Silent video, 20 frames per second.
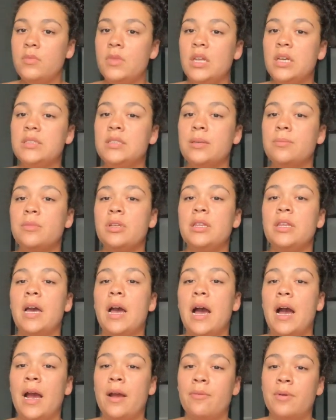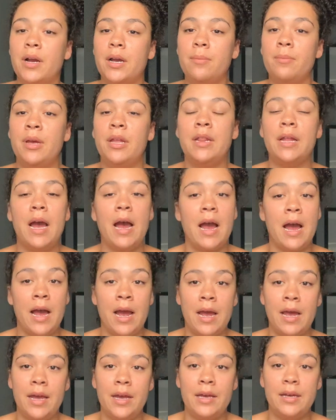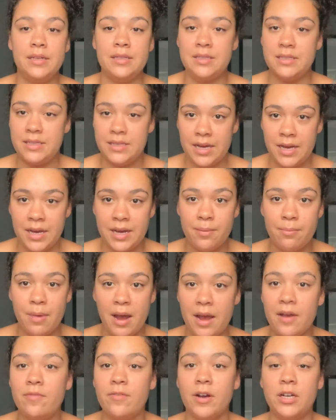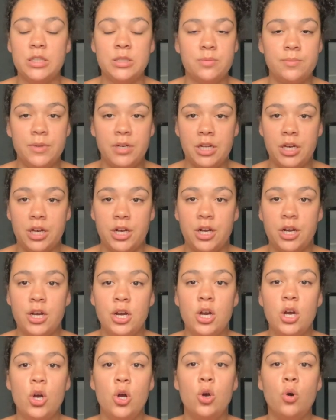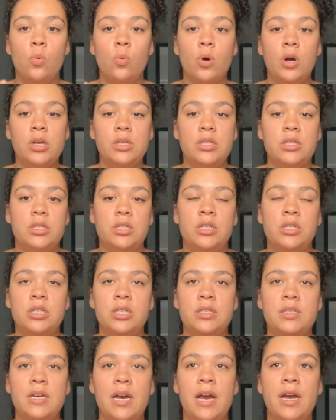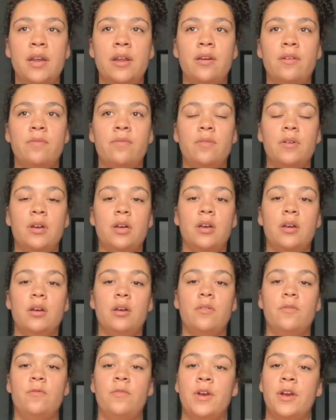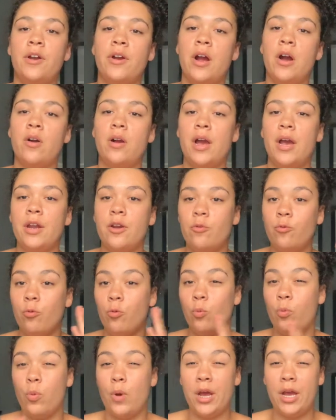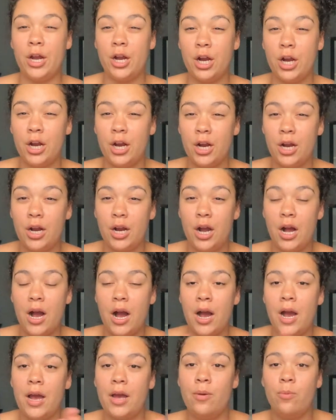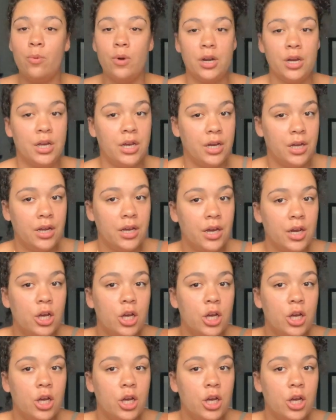Something that I recommend that I did my freshman year was to just kind of figure out kind of where I wanted